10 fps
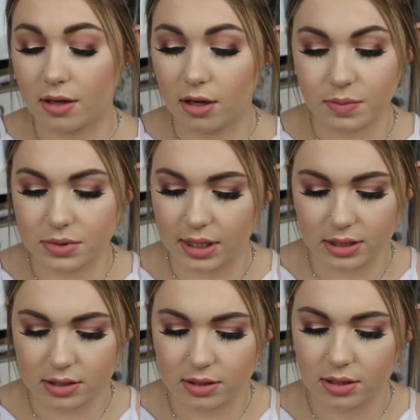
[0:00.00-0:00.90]

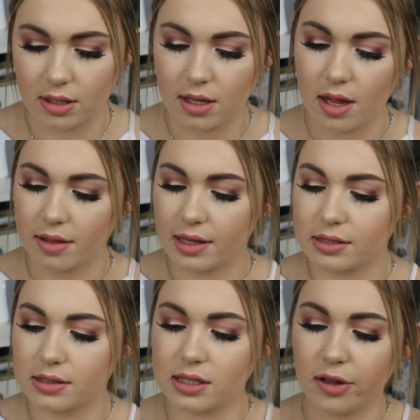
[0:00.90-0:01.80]
Obsessed.
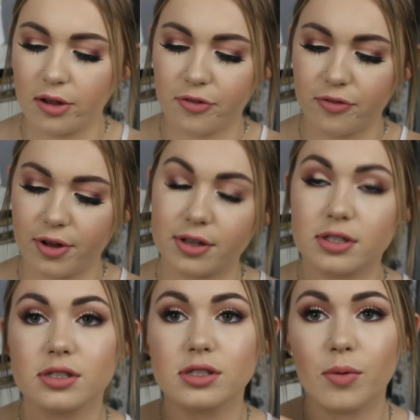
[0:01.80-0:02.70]
This is the
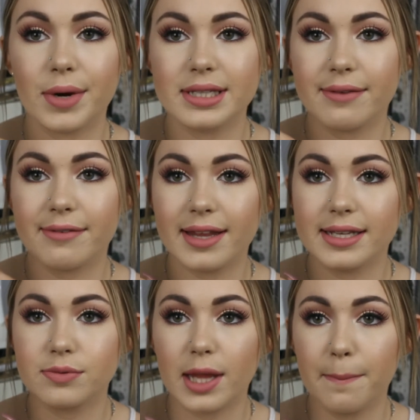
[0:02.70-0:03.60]
first one they
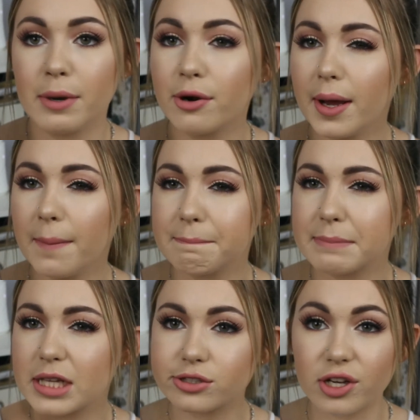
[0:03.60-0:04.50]
released with a mirror.
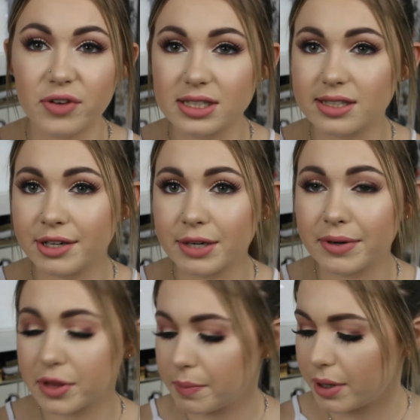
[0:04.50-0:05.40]
So far it's the only
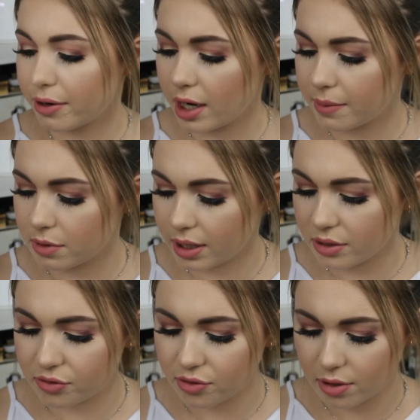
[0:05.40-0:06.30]
one with a mirror, I
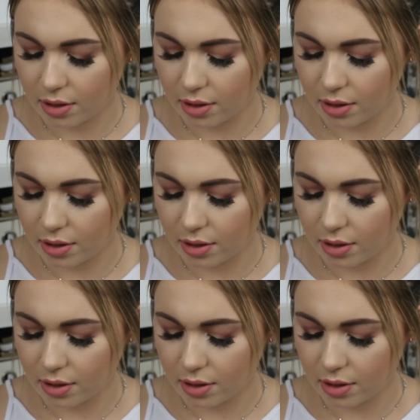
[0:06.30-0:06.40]
believe.